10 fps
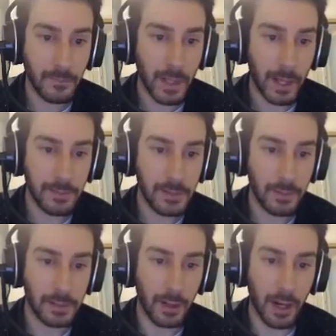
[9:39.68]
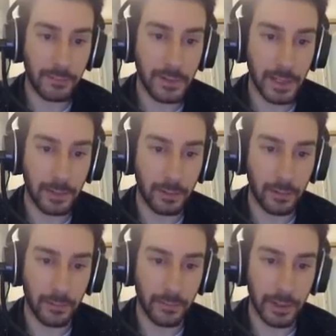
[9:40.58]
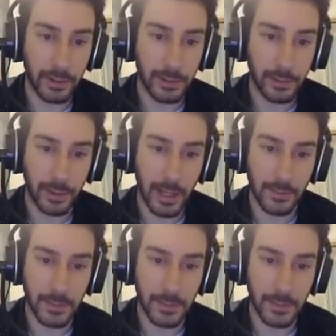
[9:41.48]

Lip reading: I don't see resilient offense anywhere over here into account.